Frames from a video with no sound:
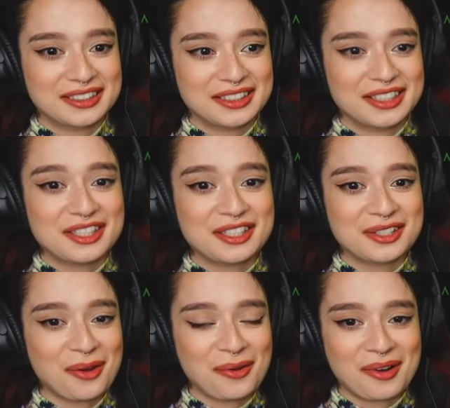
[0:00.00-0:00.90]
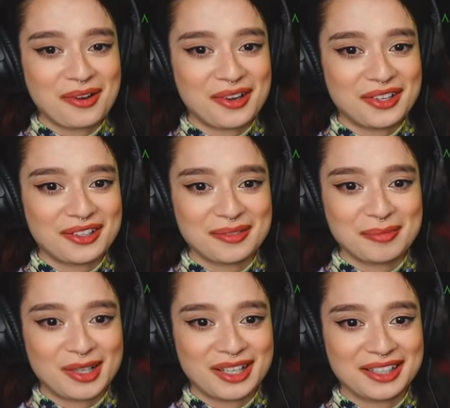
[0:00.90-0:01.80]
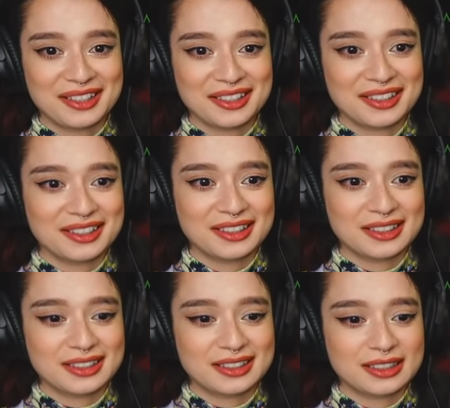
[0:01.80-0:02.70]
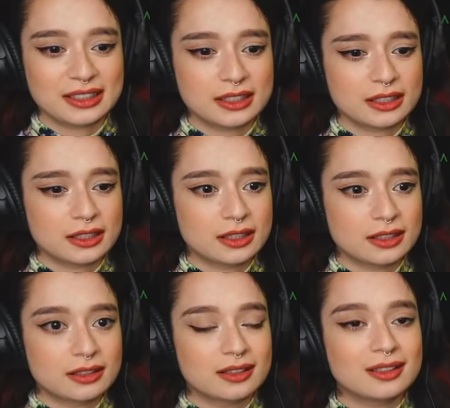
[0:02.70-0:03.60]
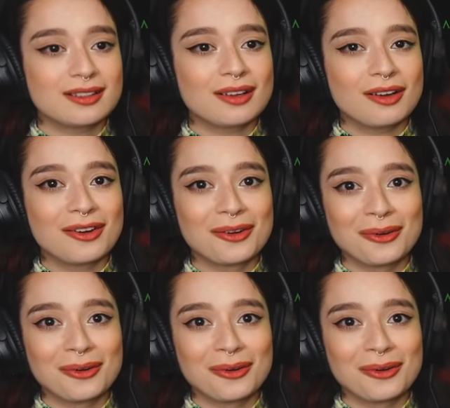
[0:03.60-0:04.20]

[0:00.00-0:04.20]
He's so odd, Mike. Right behind. No.